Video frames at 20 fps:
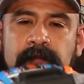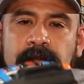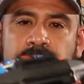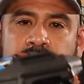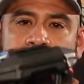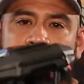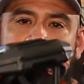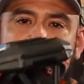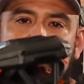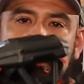We're
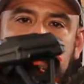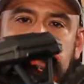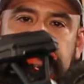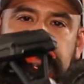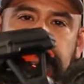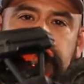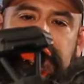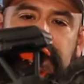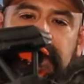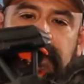going to be doing
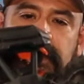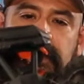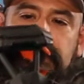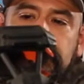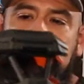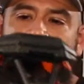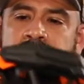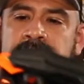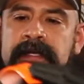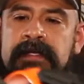some billet
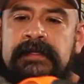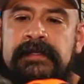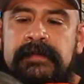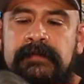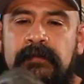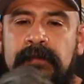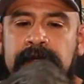upgrades.